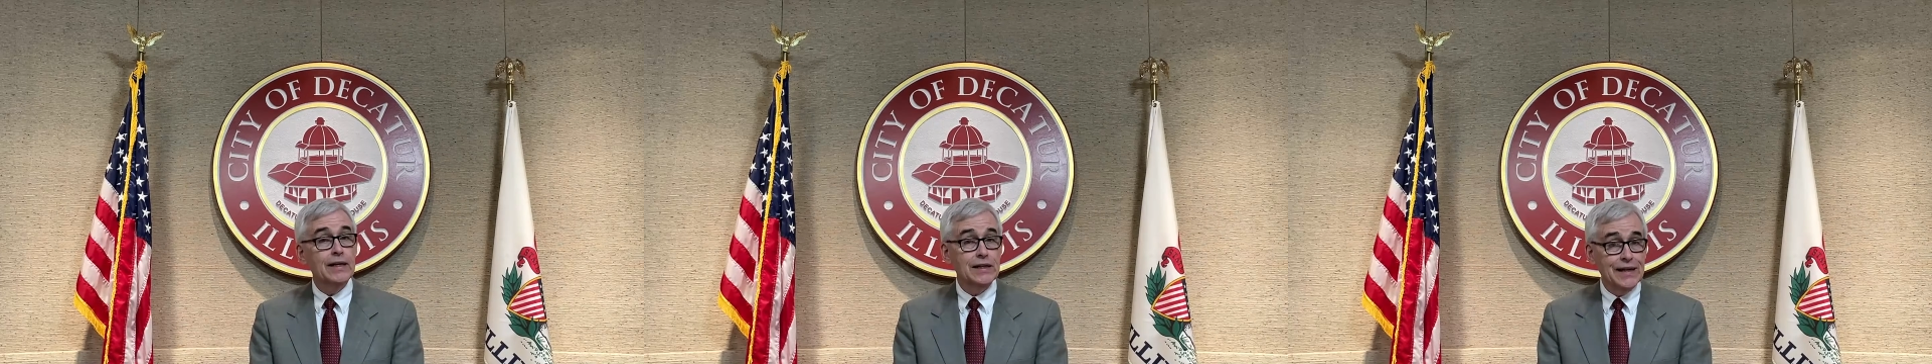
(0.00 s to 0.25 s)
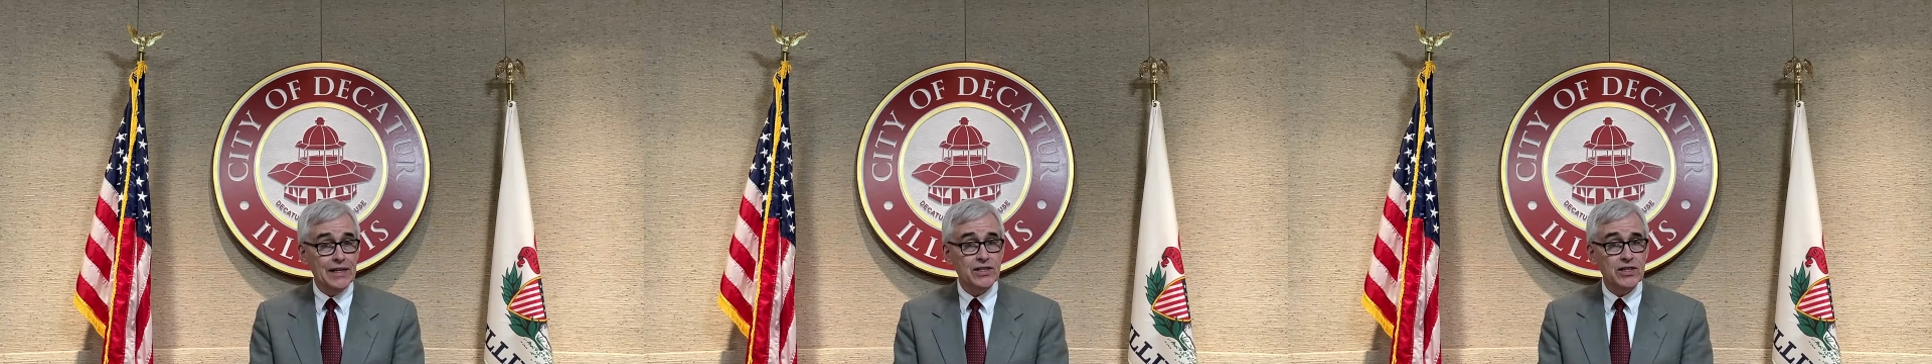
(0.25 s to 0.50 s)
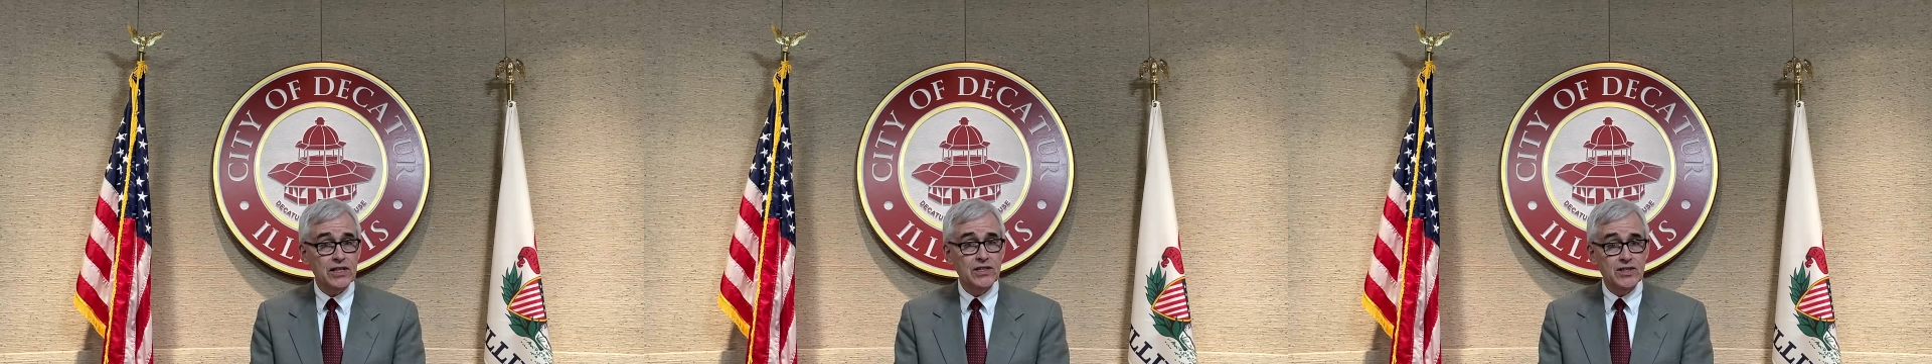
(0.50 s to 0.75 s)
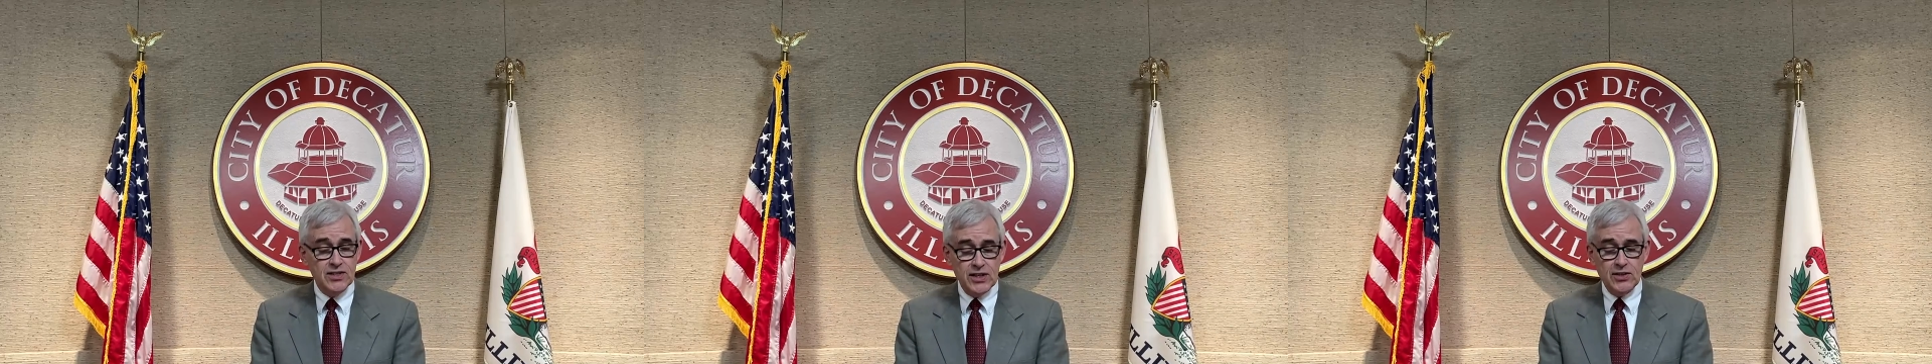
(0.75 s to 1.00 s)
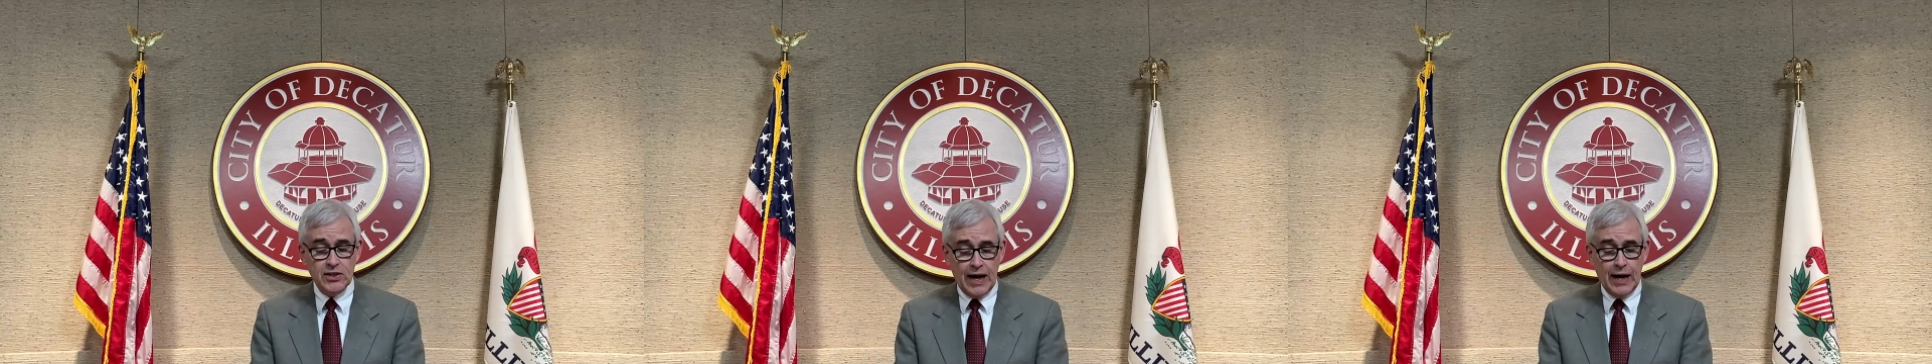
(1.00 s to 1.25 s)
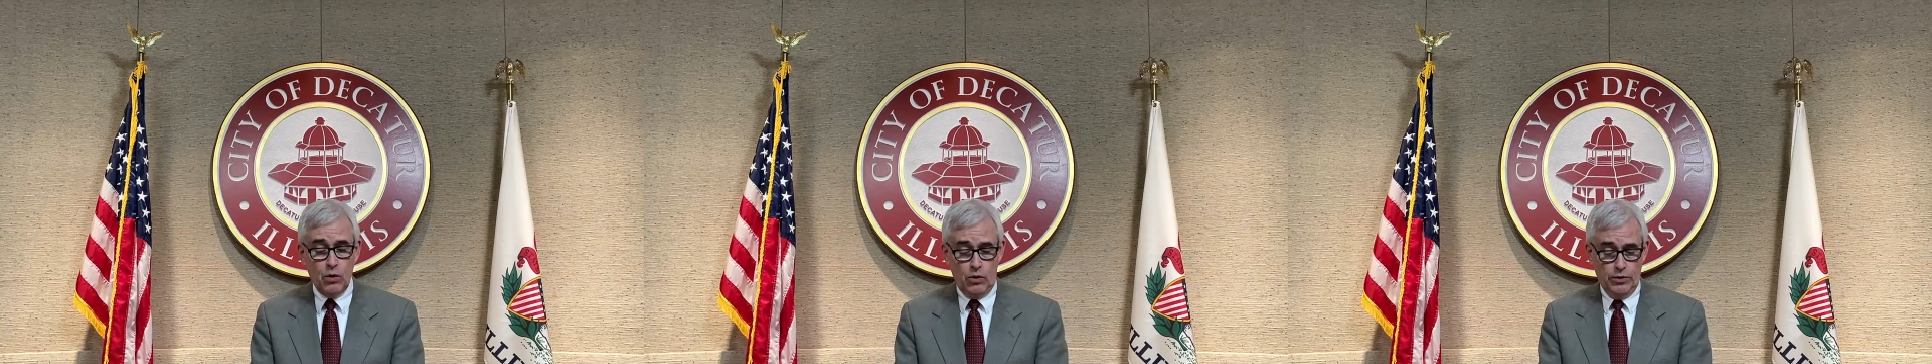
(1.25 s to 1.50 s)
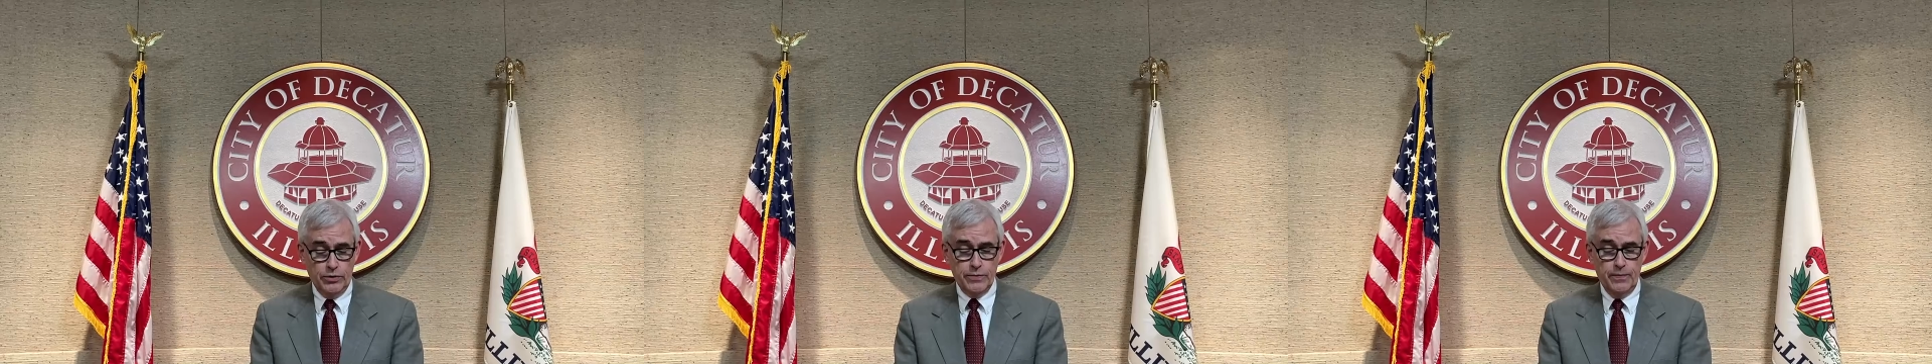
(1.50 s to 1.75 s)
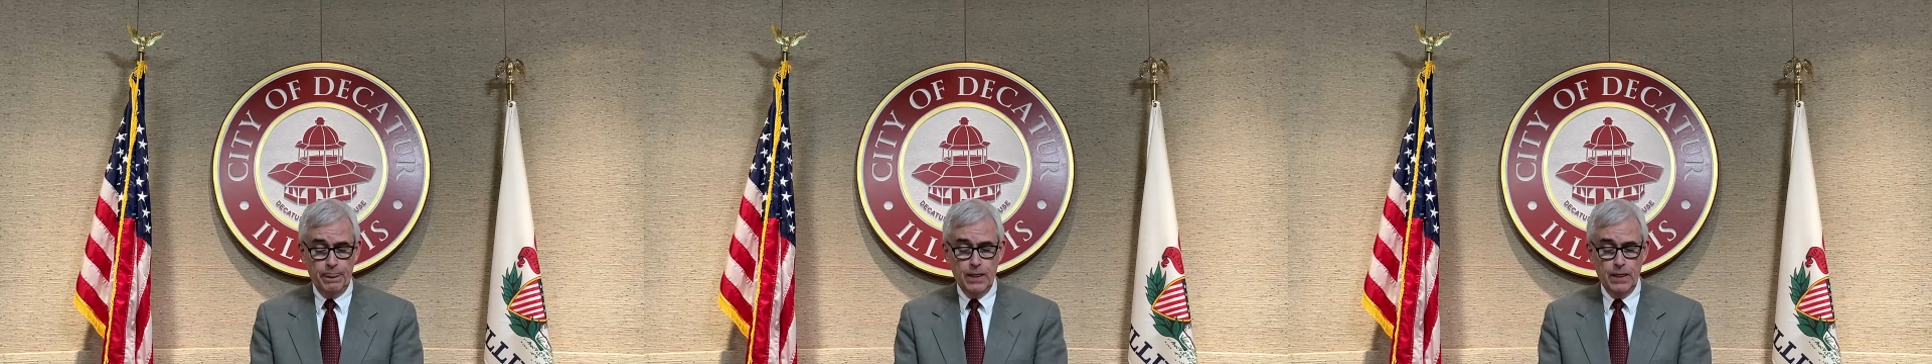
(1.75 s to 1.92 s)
in less than 6 hours.